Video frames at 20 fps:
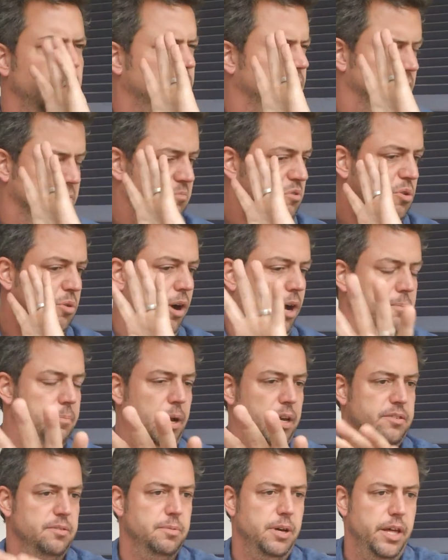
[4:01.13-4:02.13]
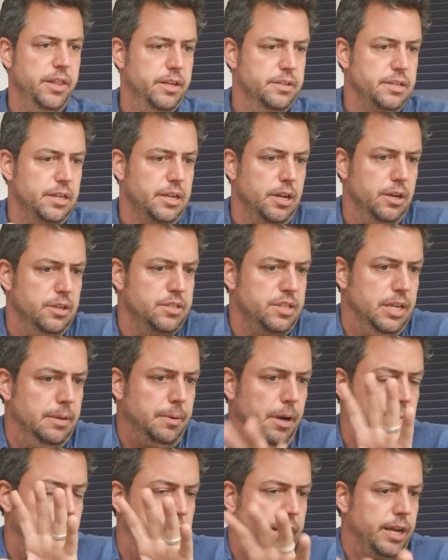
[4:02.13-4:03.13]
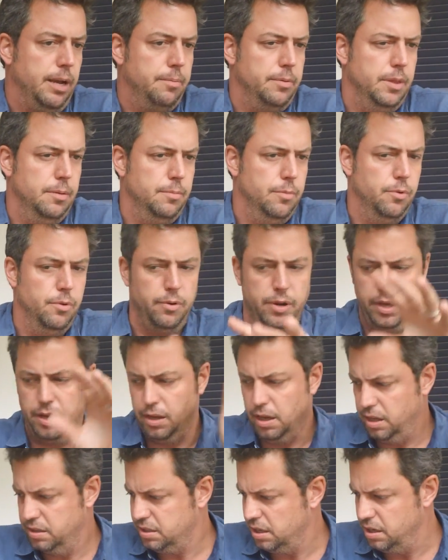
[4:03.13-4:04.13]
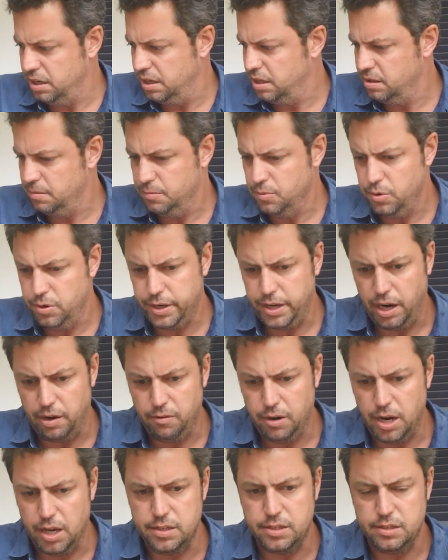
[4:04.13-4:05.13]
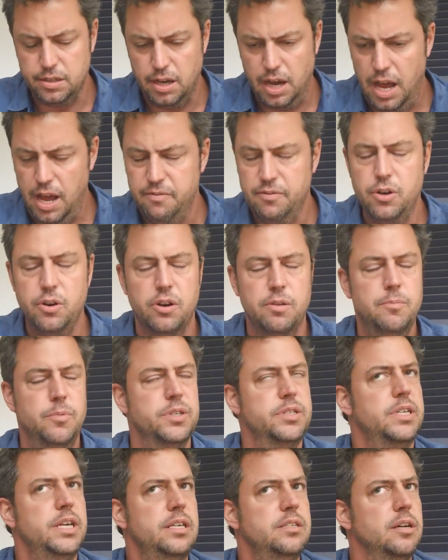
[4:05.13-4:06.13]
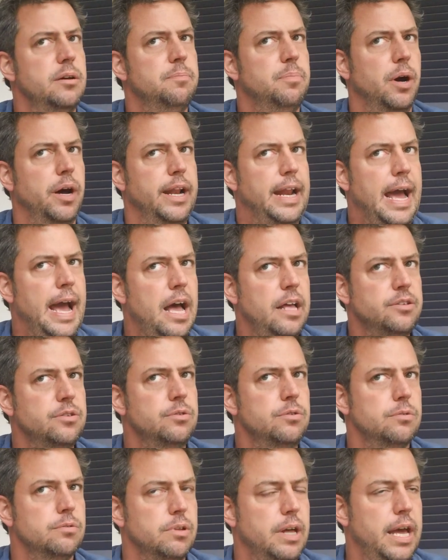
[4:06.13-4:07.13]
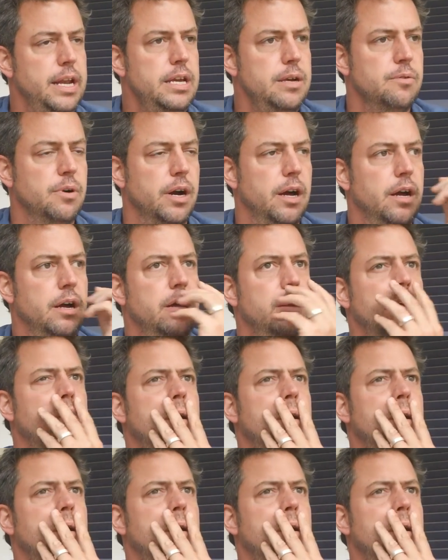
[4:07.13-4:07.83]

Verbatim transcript: I'm quite puzzled by this. I go to sleep. I wake up in the morning. It's only in the morning I realise I haven't got a mosquito bite at all anywhere.